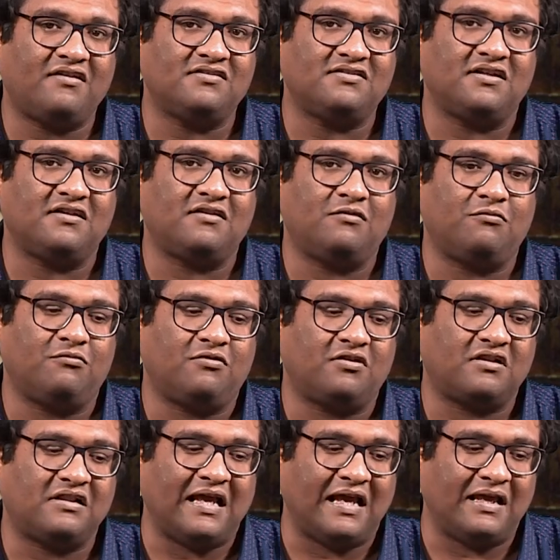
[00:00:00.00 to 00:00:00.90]
include
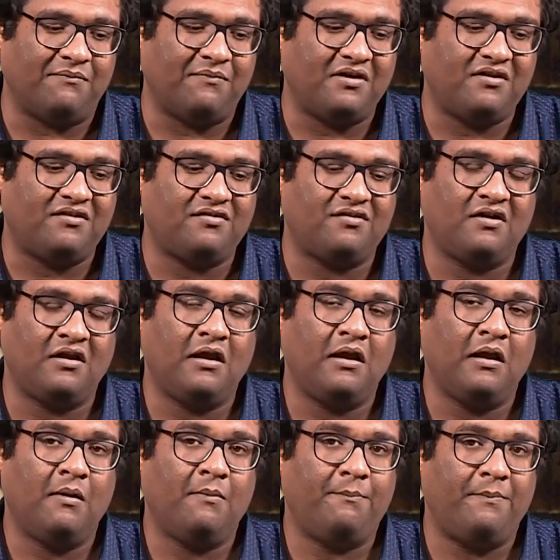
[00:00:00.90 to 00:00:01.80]
climate,
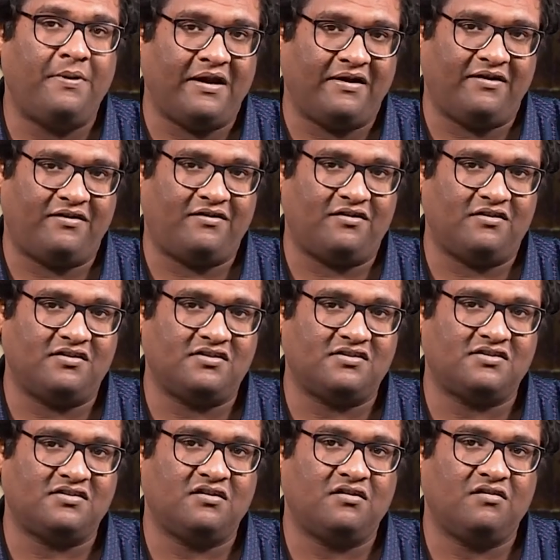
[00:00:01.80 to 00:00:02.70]

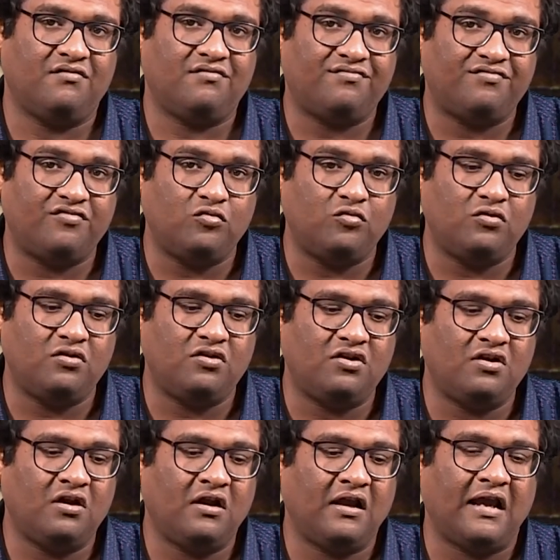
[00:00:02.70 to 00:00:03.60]
predators, food
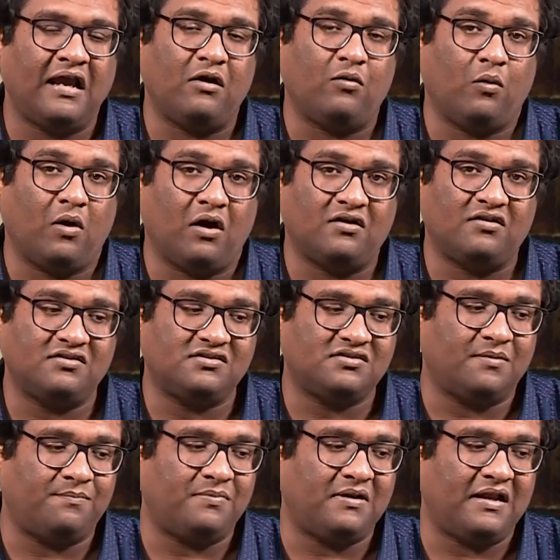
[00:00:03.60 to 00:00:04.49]
and water
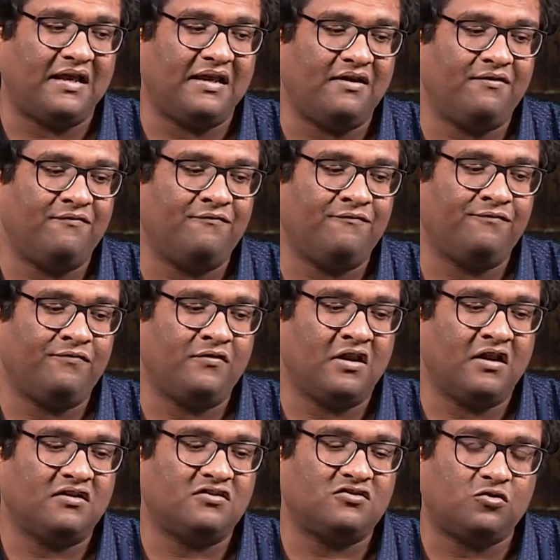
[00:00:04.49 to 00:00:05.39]
supply.
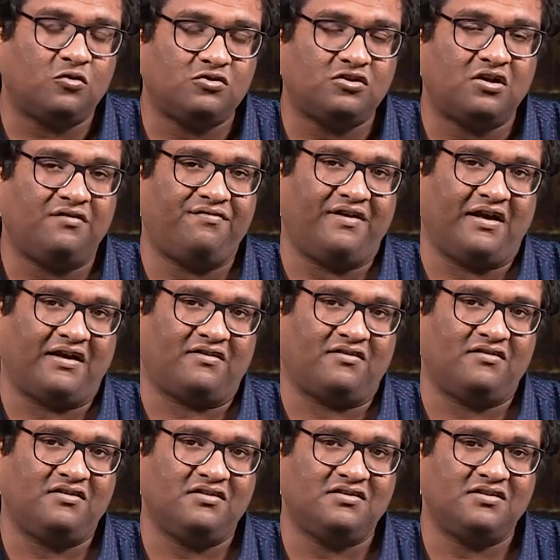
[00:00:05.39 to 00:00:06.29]
Social
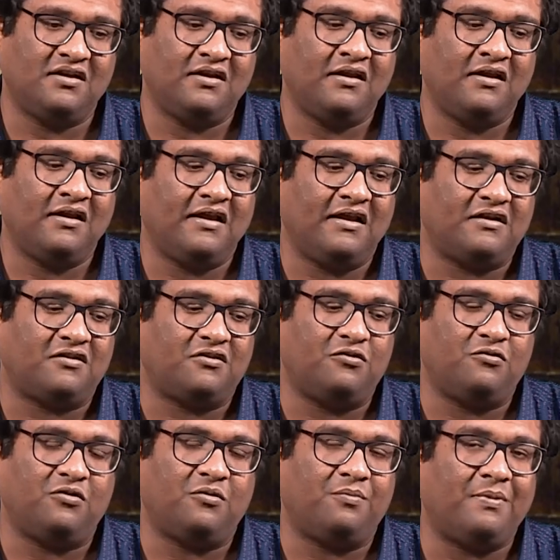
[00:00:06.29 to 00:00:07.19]
factors
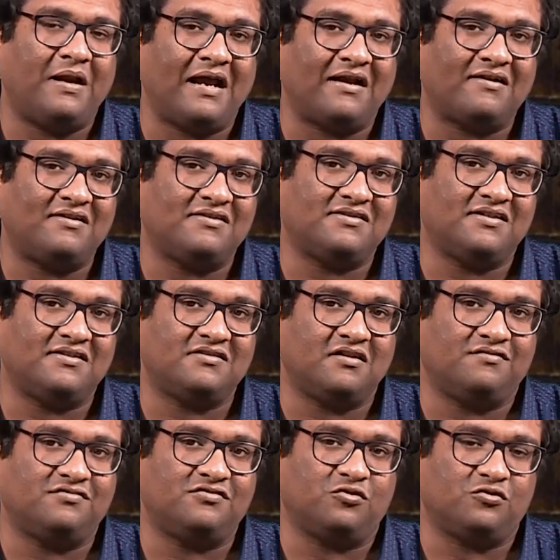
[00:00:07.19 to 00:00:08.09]
include practices of
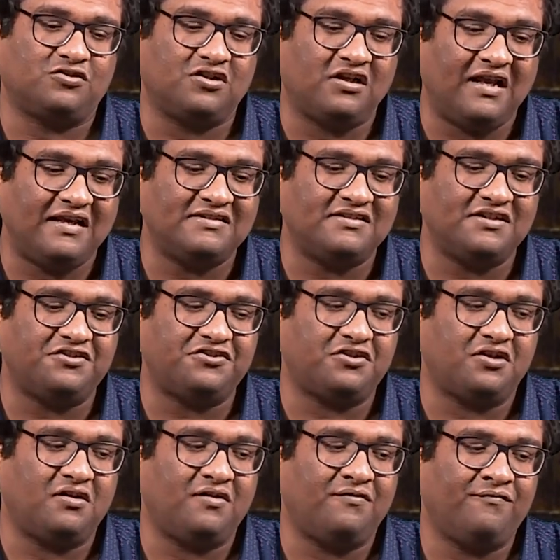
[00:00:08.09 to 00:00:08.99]

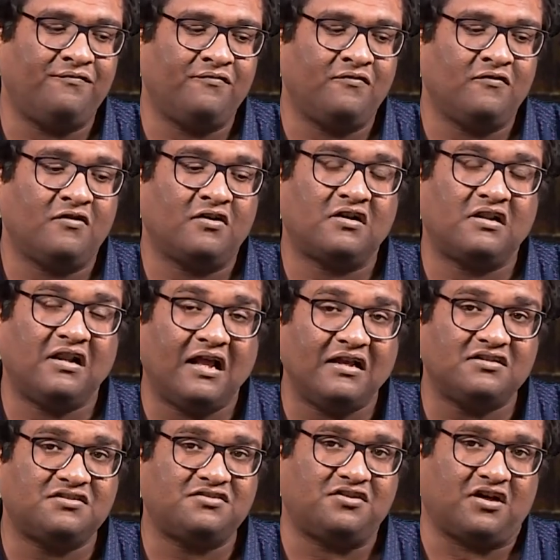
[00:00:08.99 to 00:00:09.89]
socialization, class
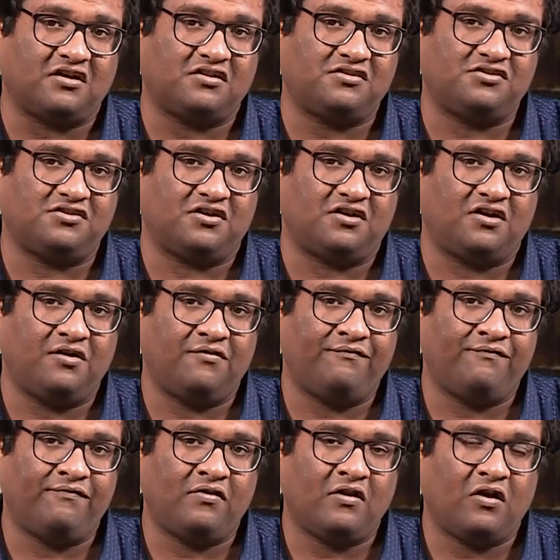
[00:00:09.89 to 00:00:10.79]
structure,
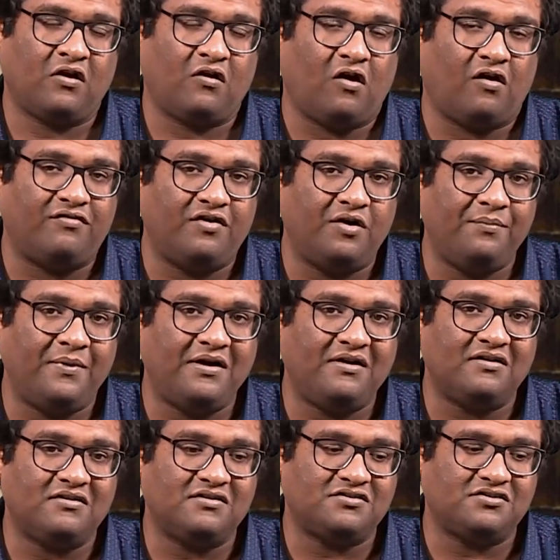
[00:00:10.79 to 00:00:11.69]

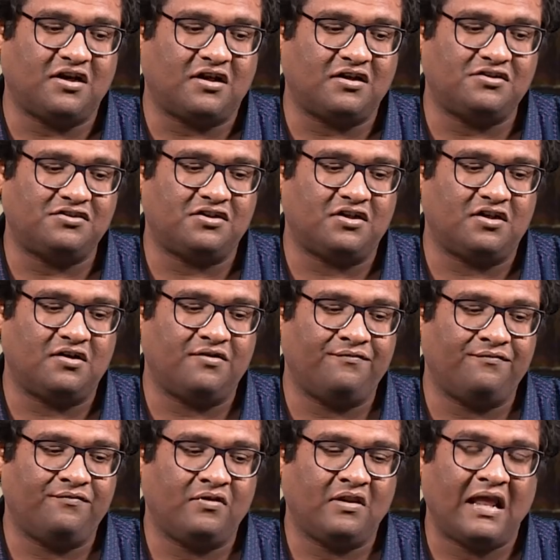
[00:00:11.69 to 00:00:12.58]
governmental structure,
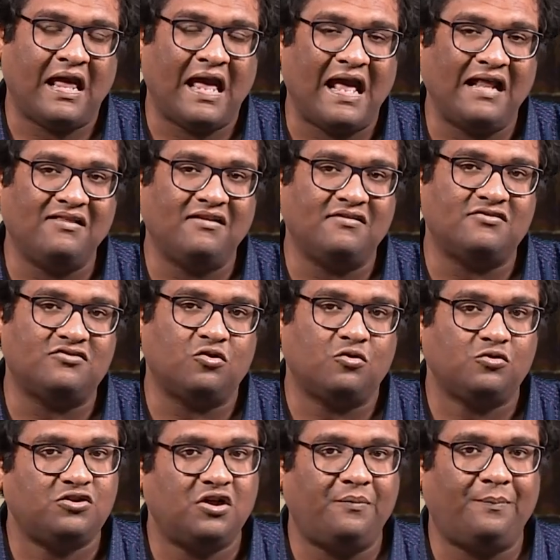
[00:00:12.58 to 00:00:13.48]
and the
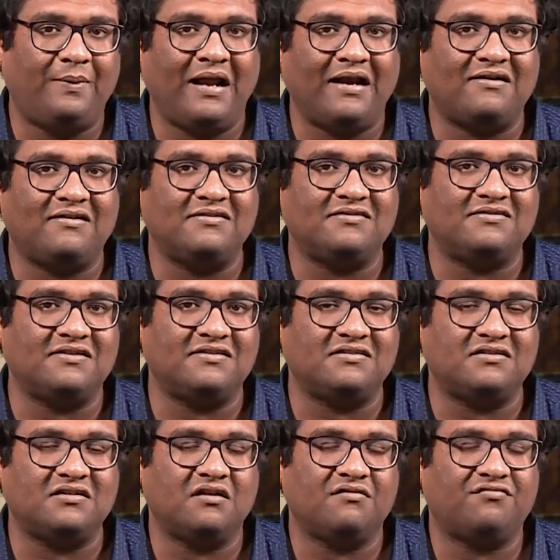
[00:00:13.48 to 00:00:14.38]
social
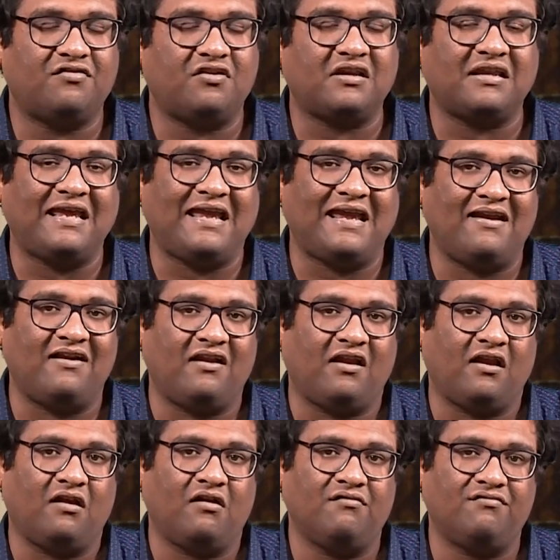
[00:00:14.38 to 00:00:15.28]
practices for caring
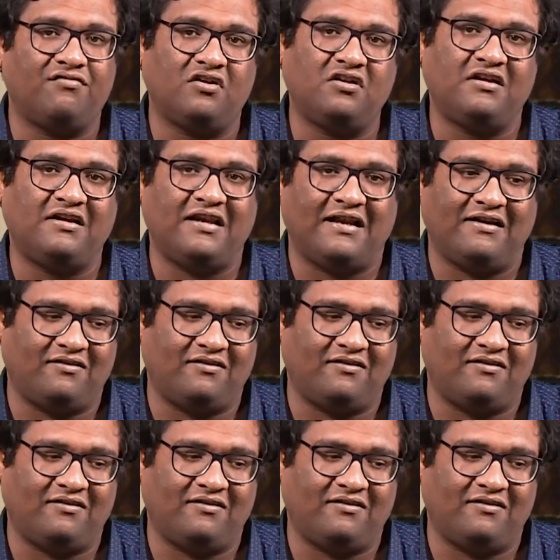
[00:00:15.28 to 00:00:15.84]
for the dead.